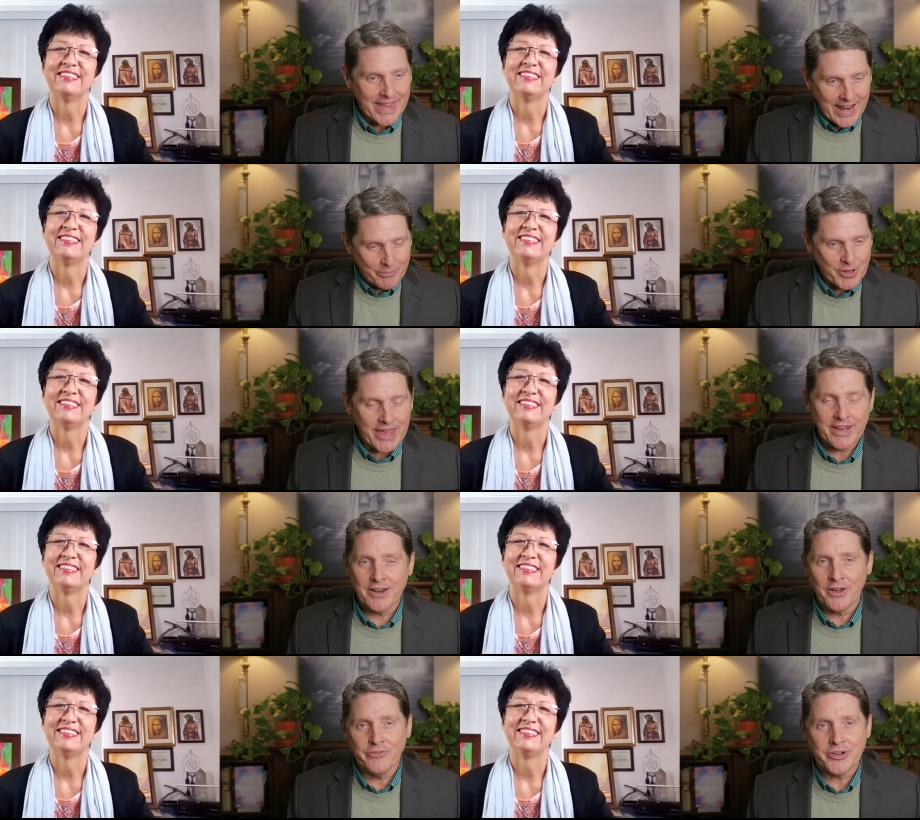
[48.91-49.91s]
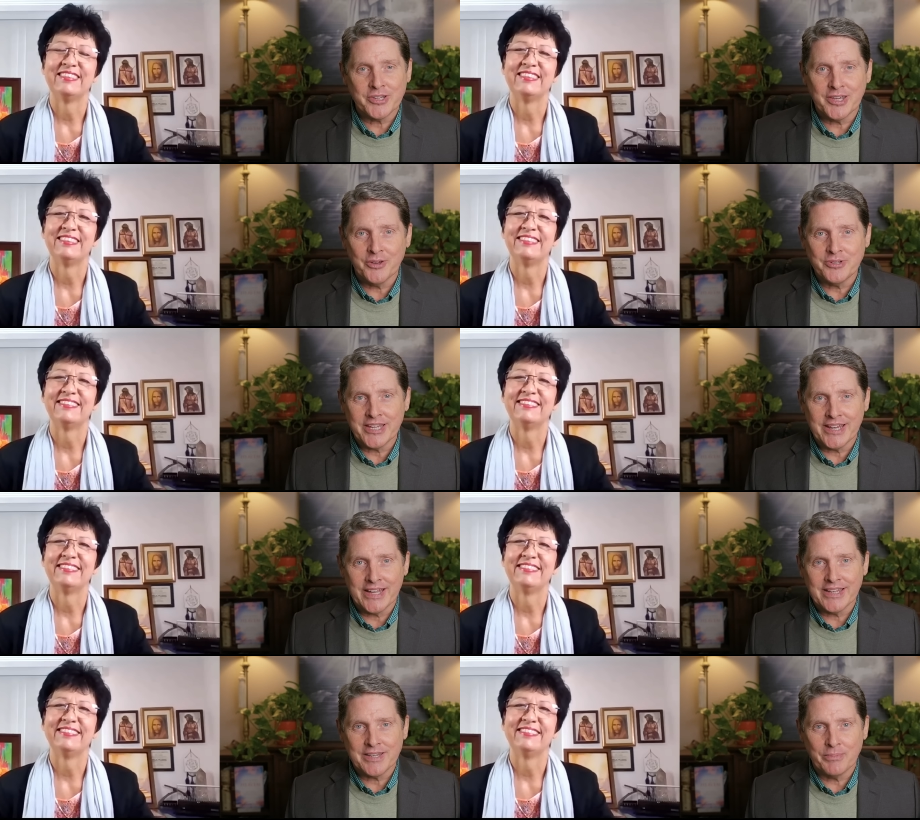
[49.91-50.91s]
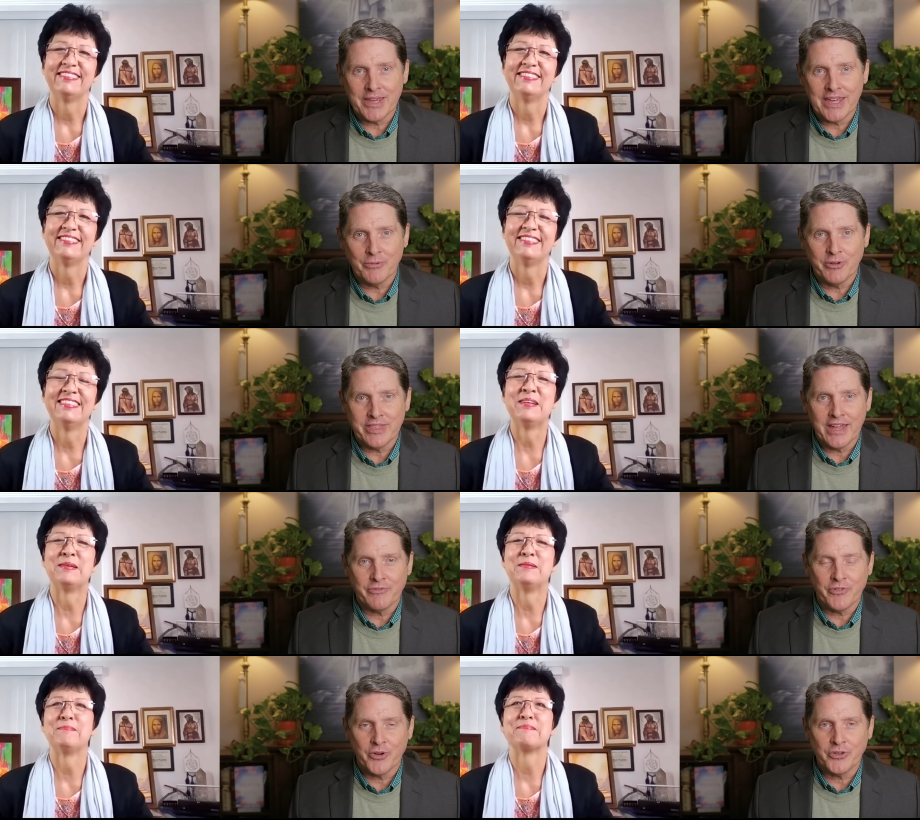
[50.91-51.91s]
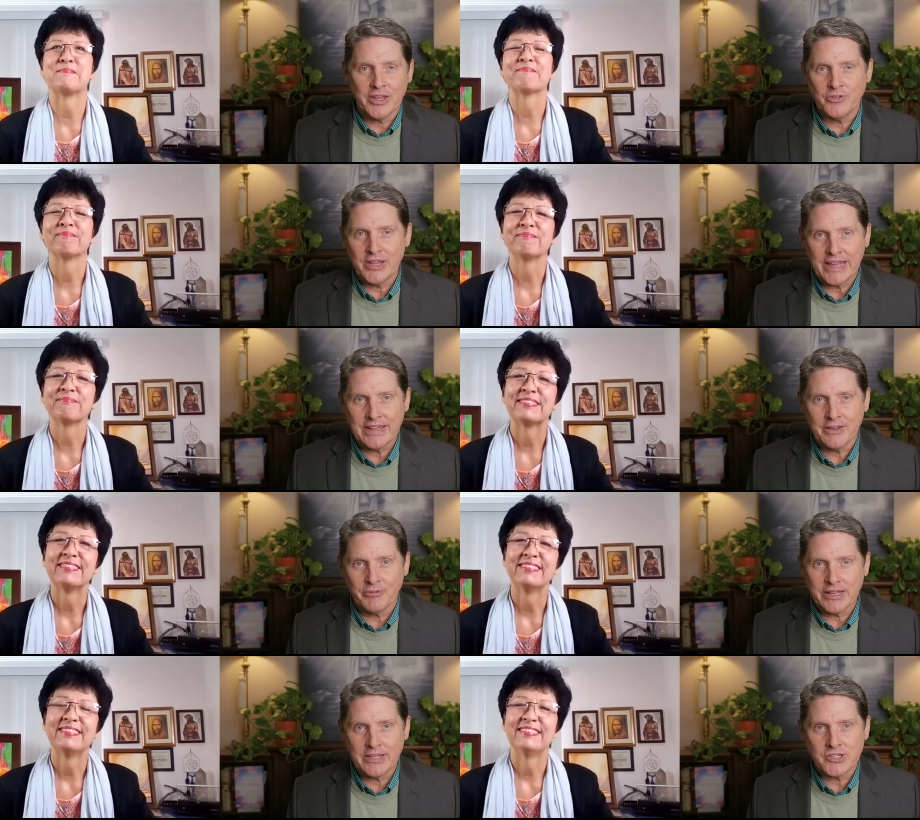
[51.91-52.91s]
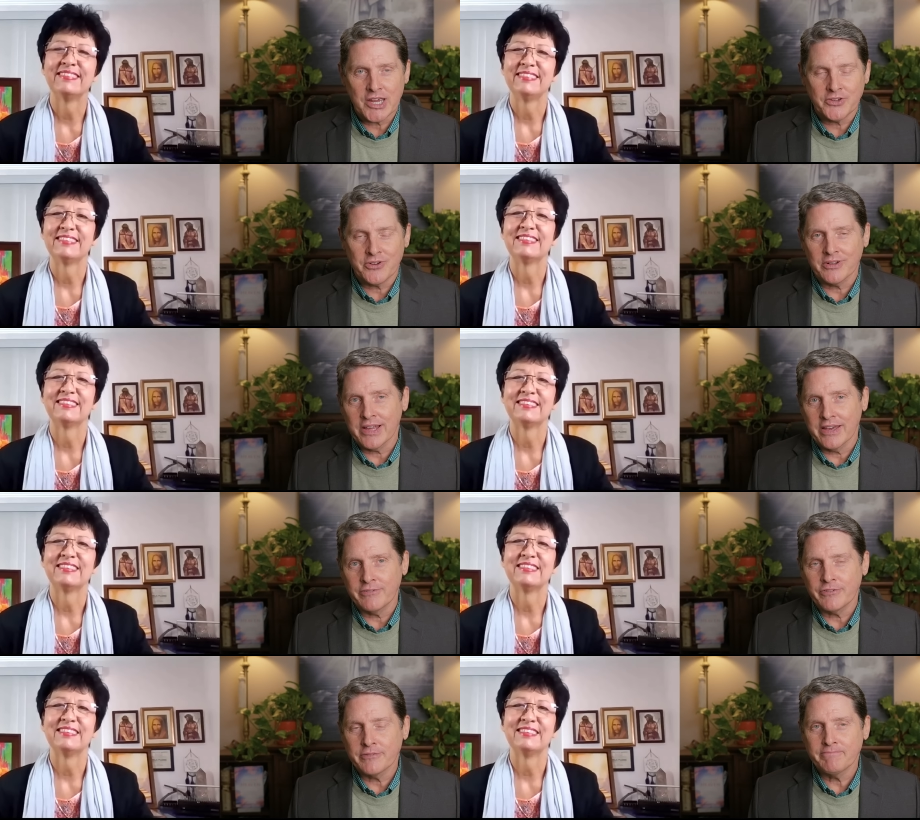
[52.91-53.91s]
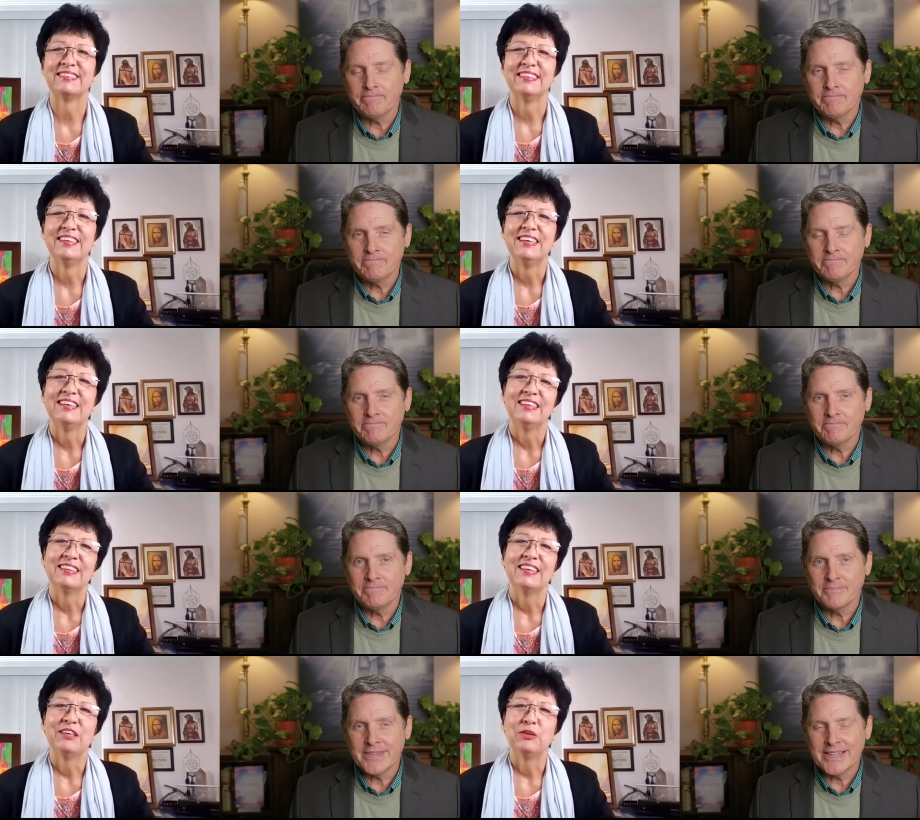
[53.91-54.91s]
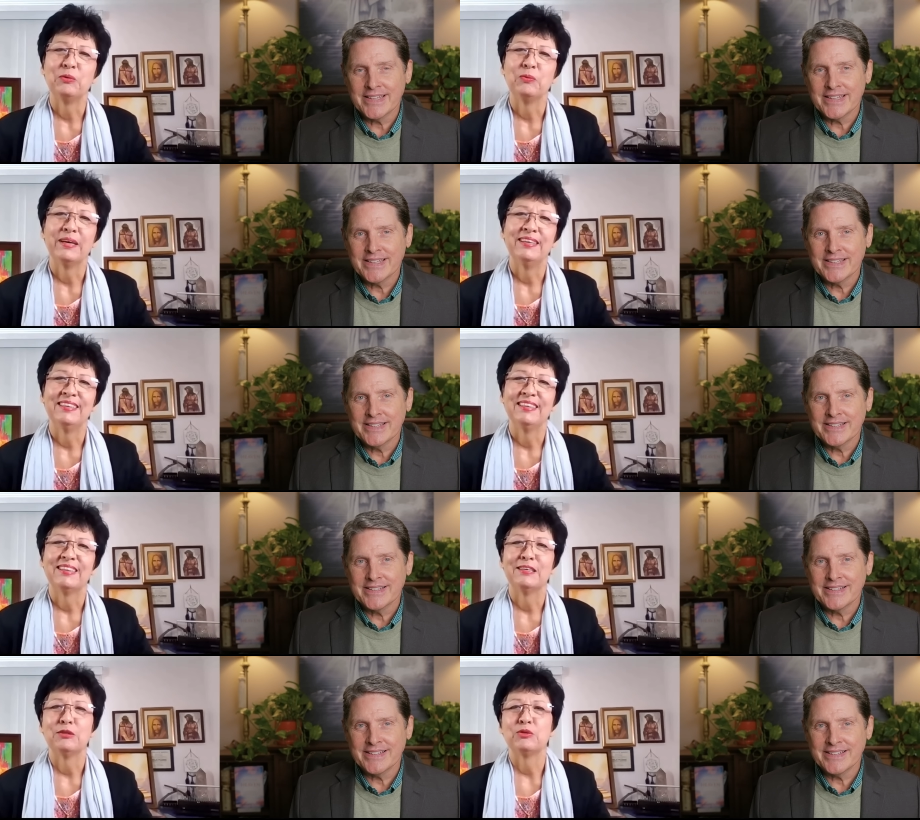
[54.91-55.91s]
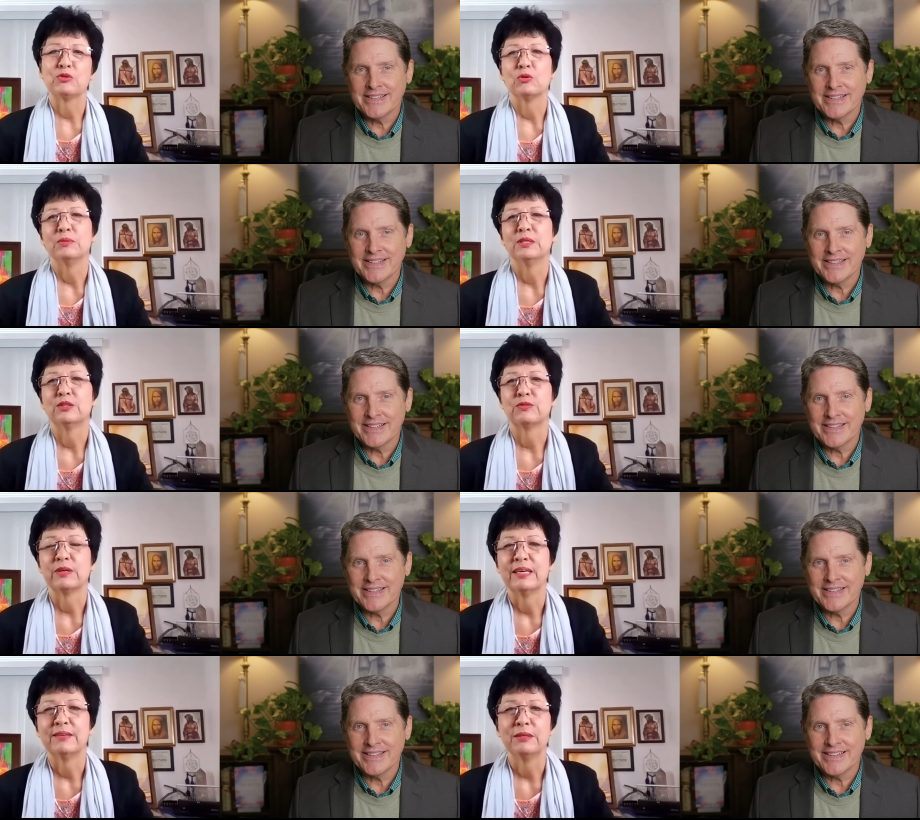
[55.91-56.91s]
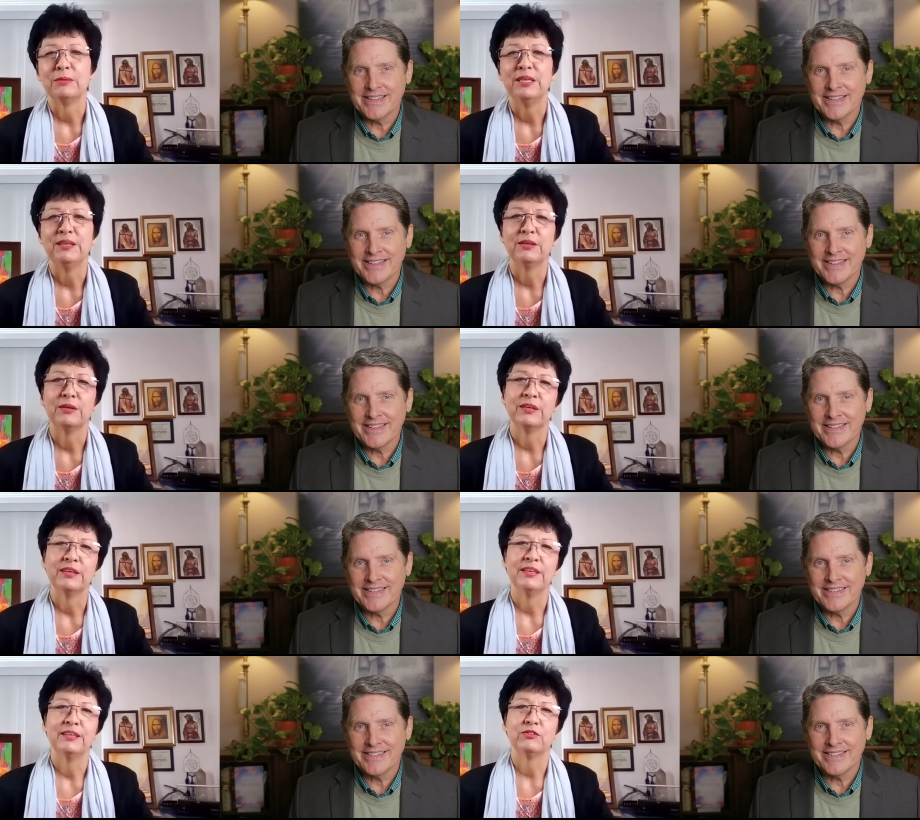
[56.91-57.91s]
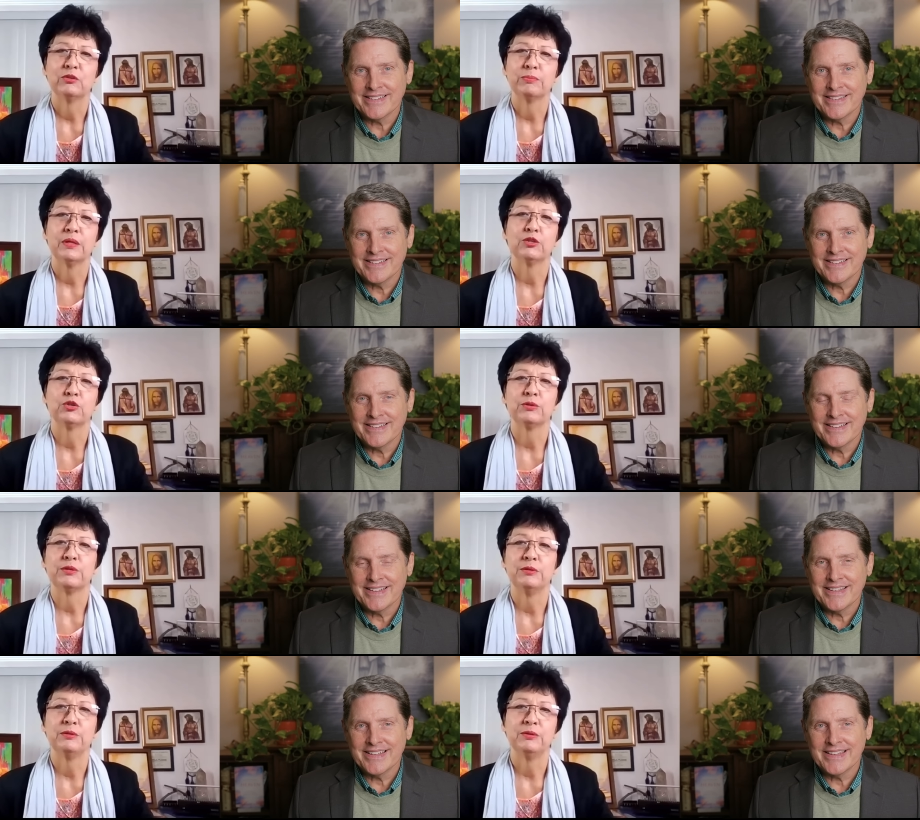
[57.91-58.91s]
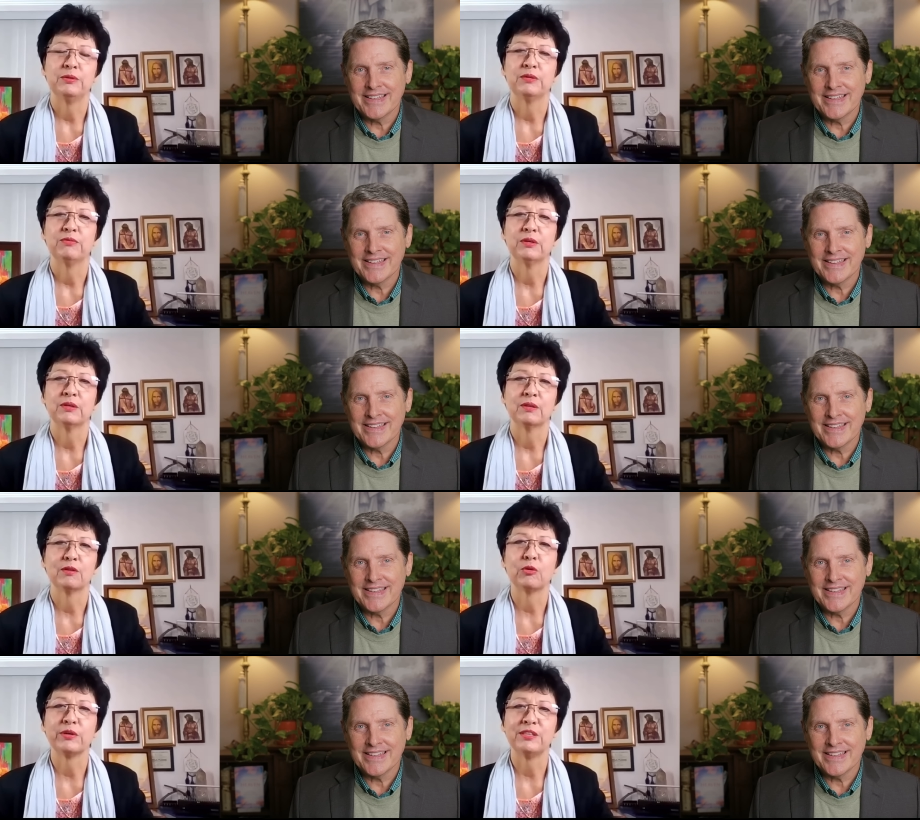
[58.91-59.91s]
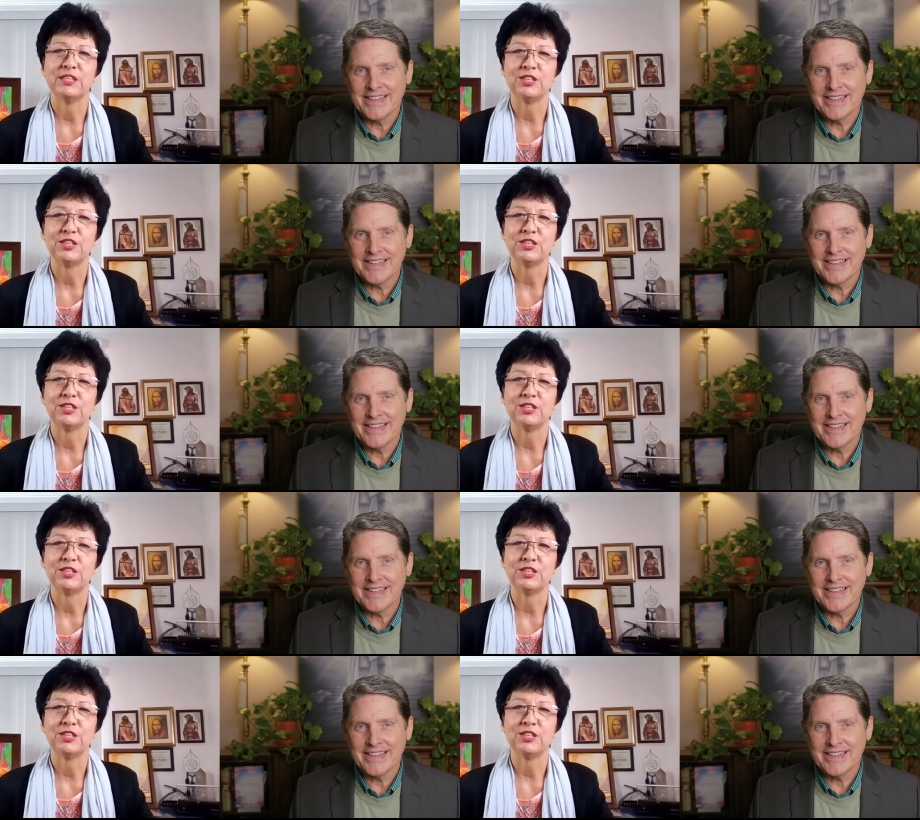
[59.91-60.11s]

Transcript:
Speaker 1: going to hand it over to you, Tina, to begin with that first incident that really changed your life.
Speaker 2: Thank you, Randy. Thank you so much for having me here, and it's a pleasure to give the glory to